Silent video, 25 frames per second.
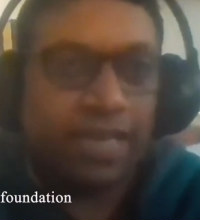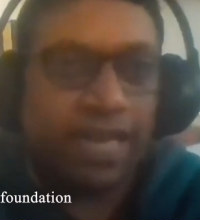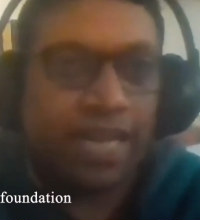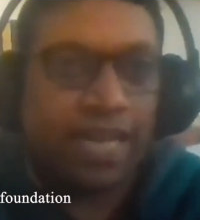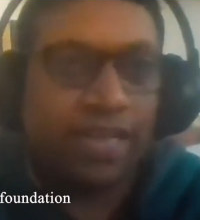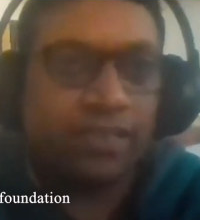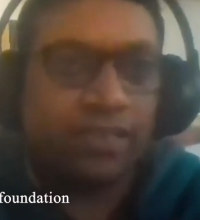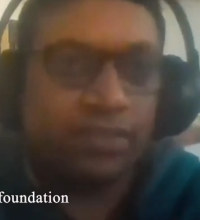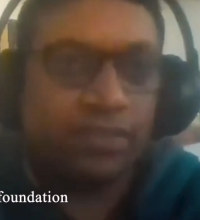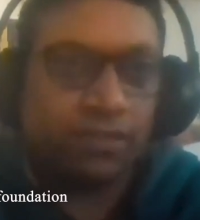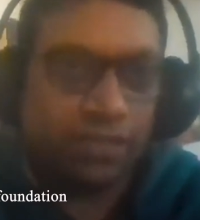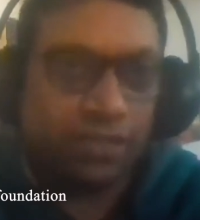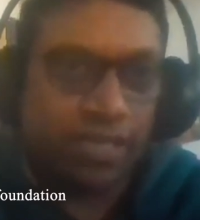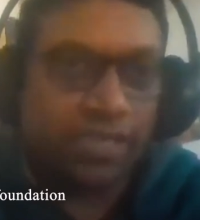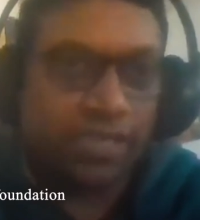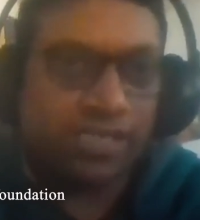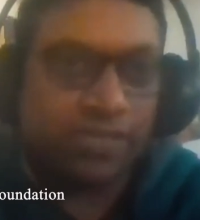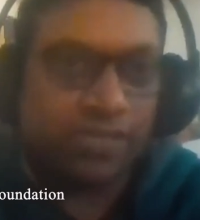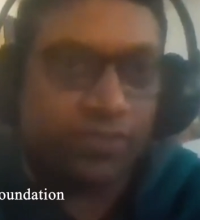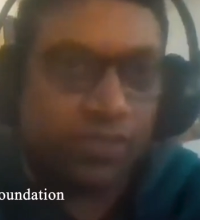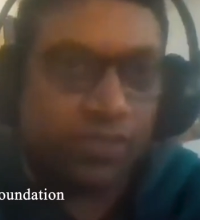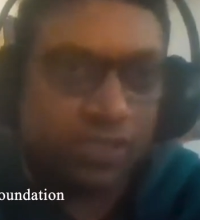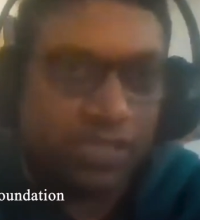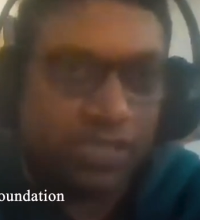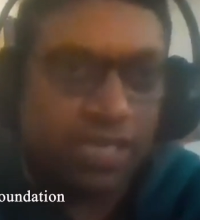And as
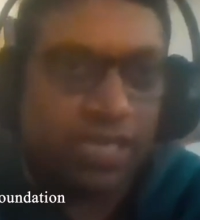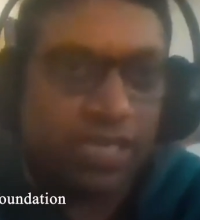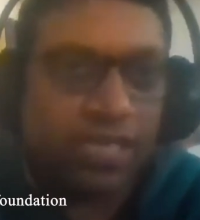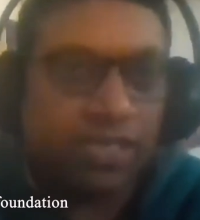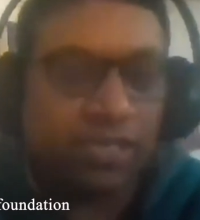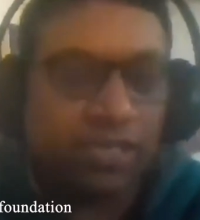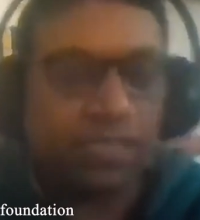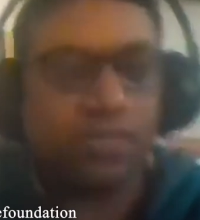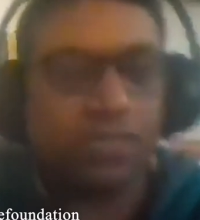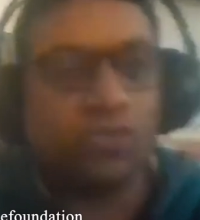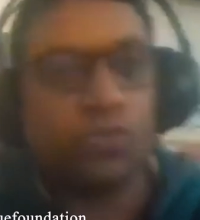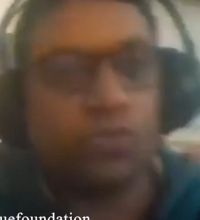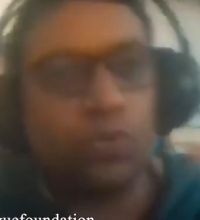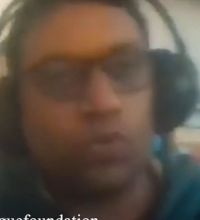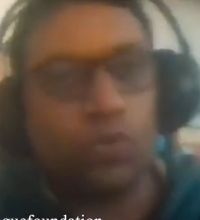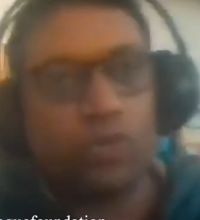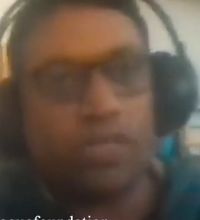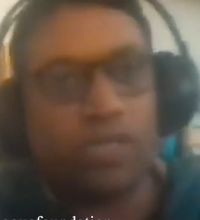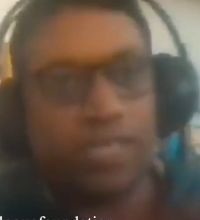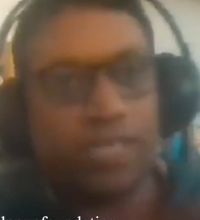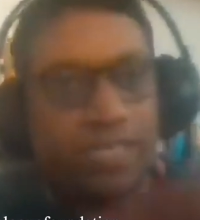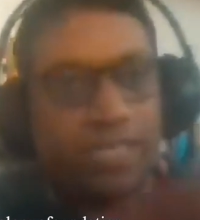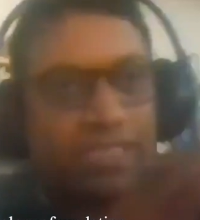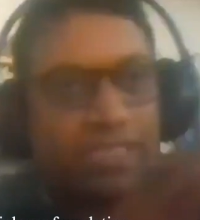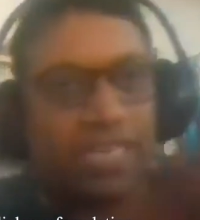I was saying, his
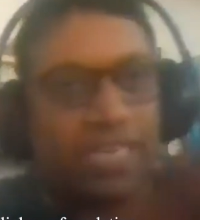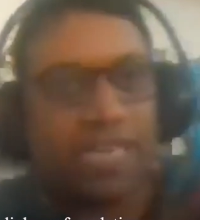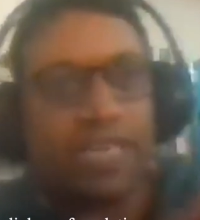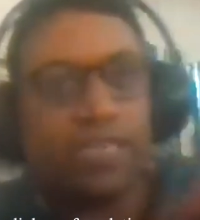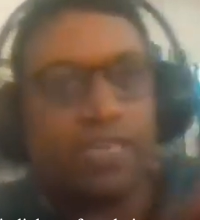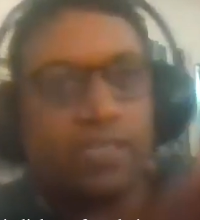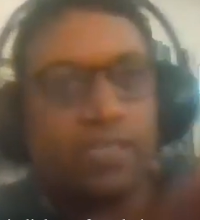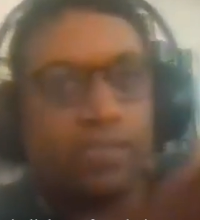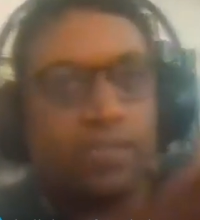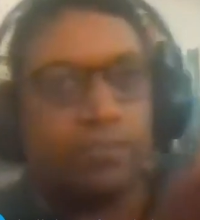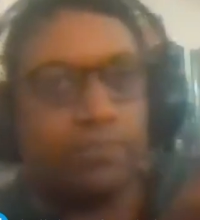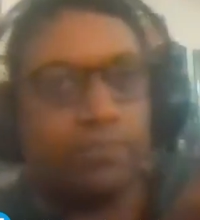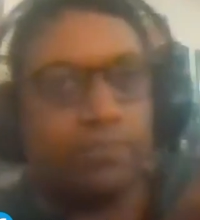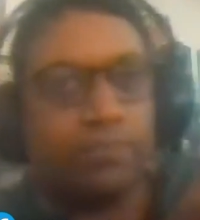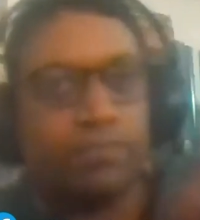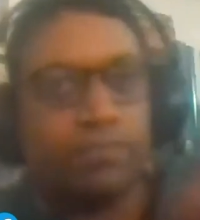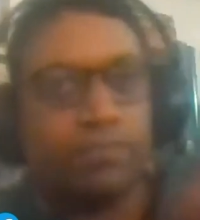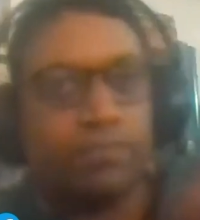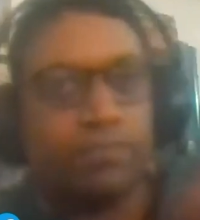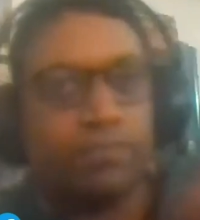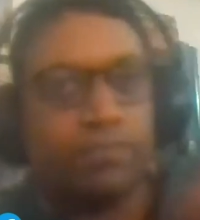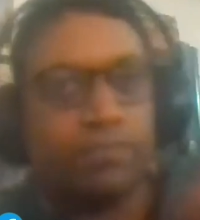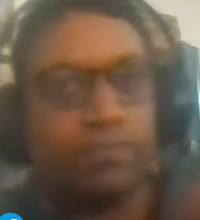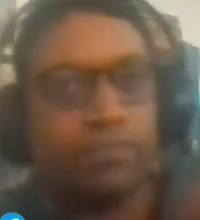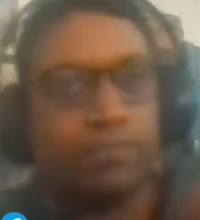whole entire
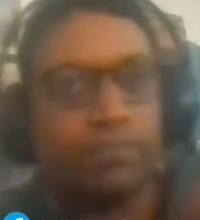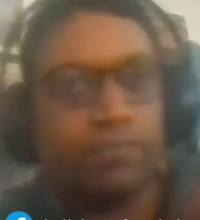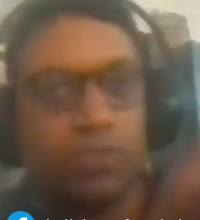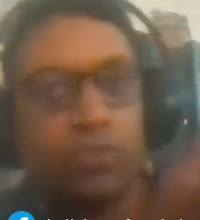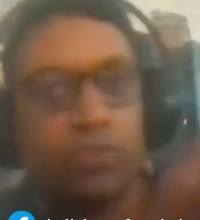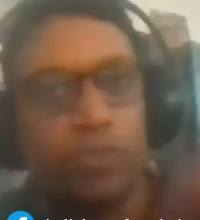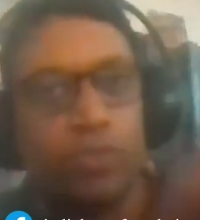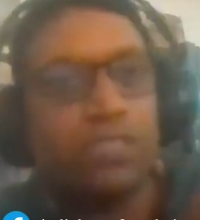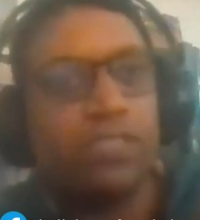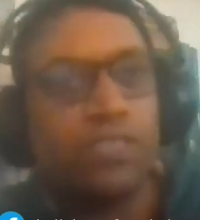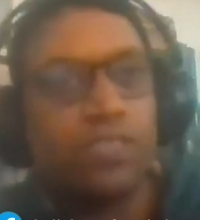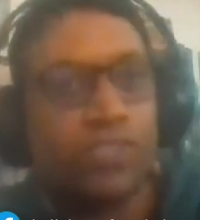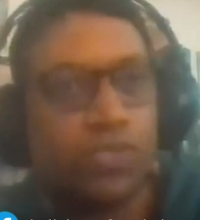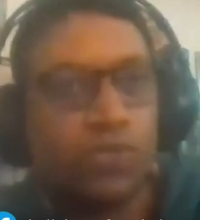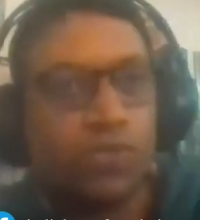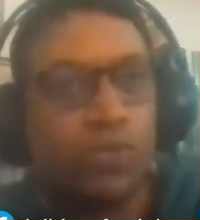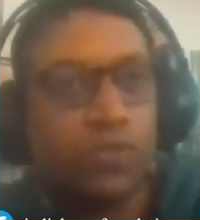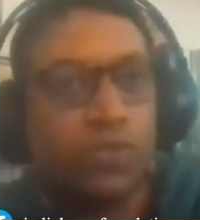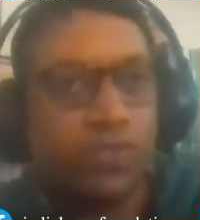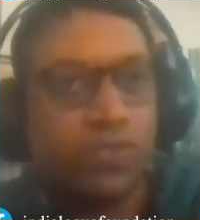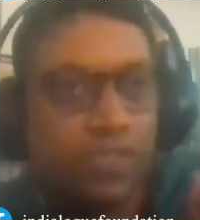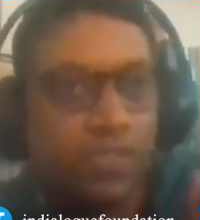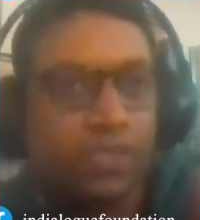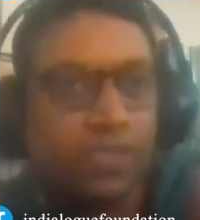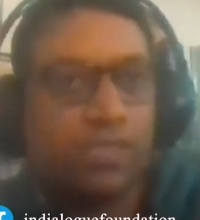
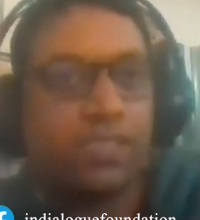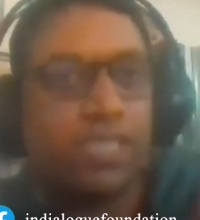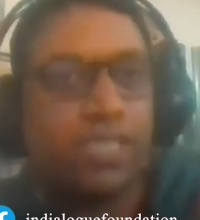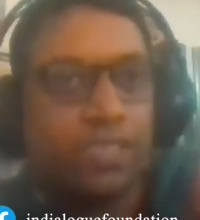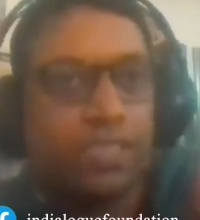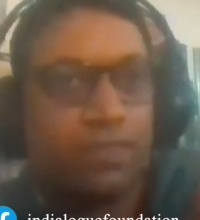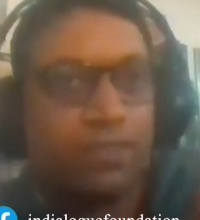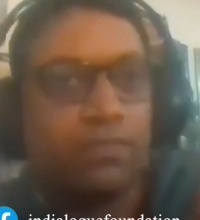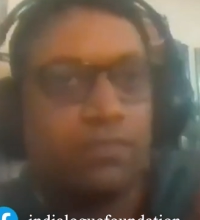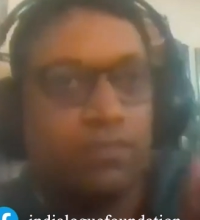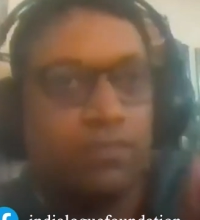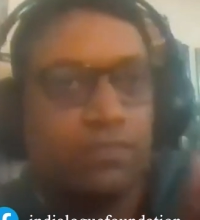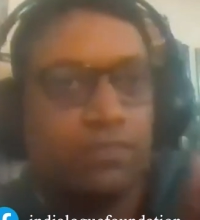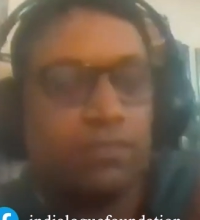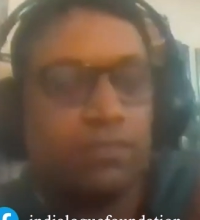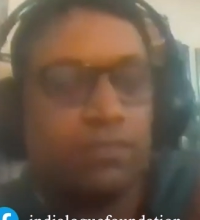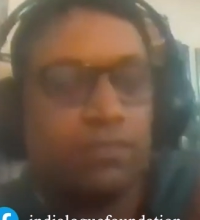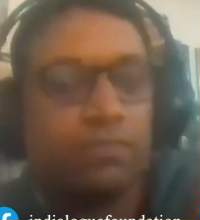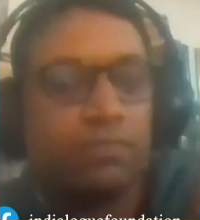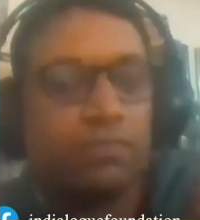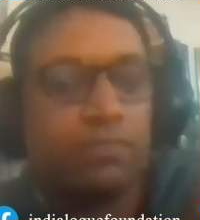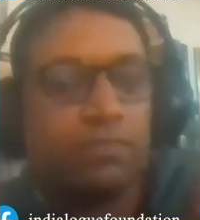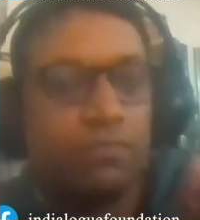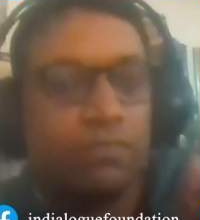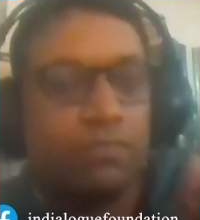political discourse is that
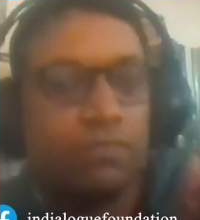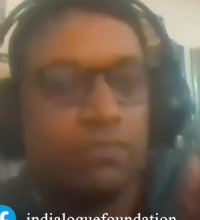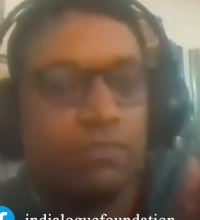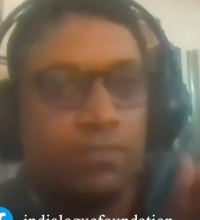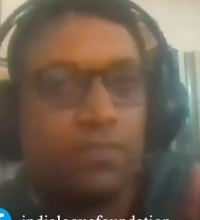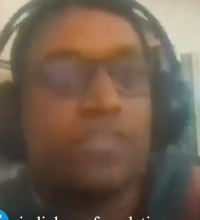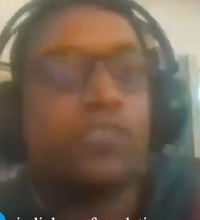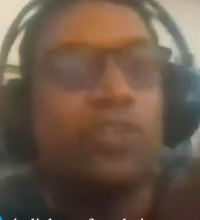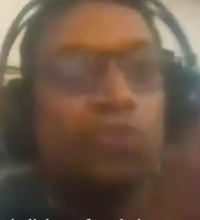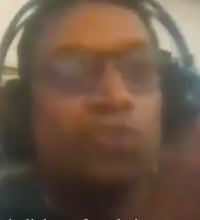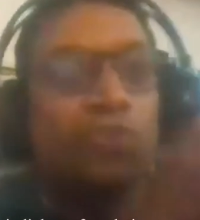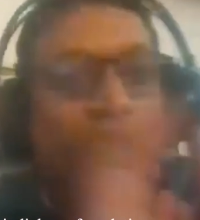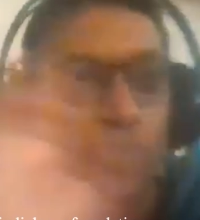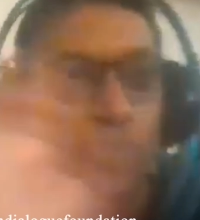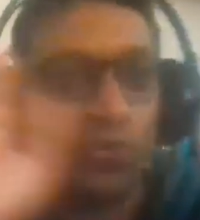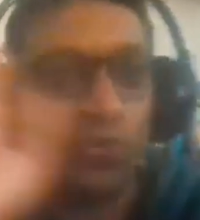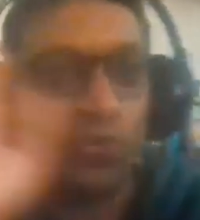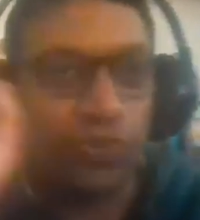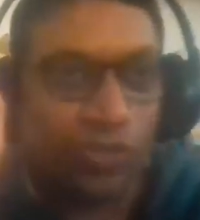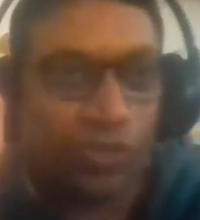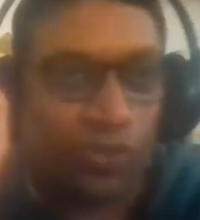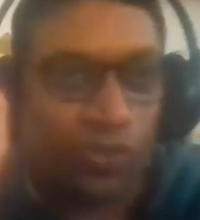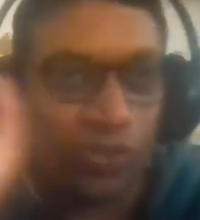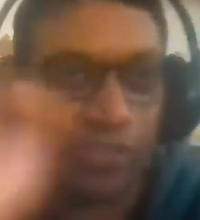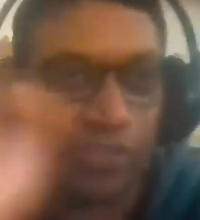let's
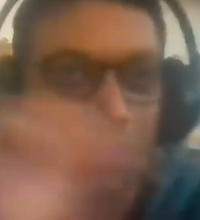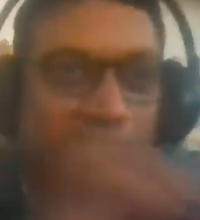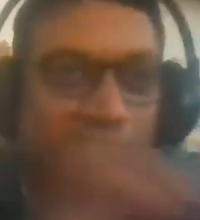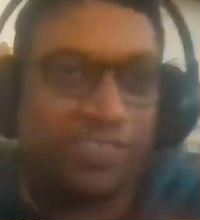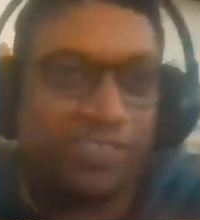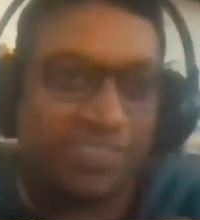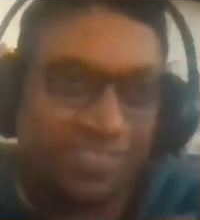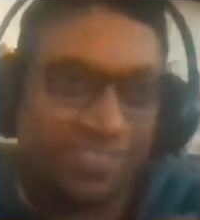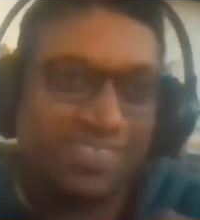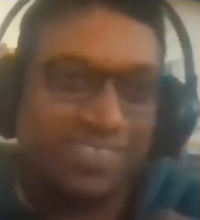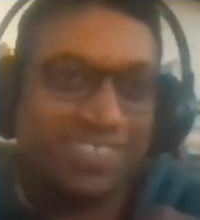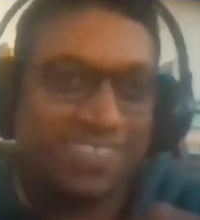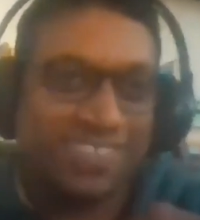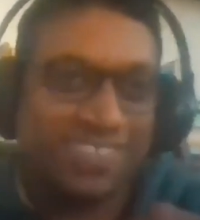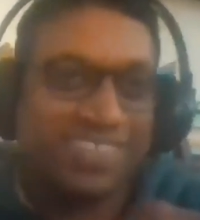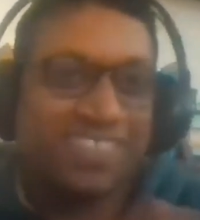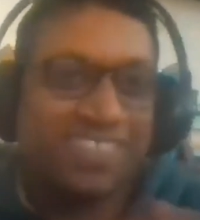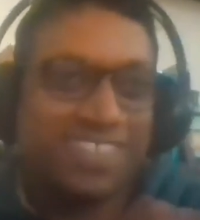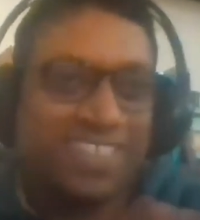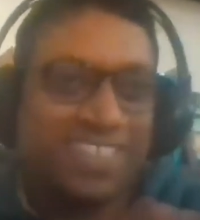not go to the lawyers,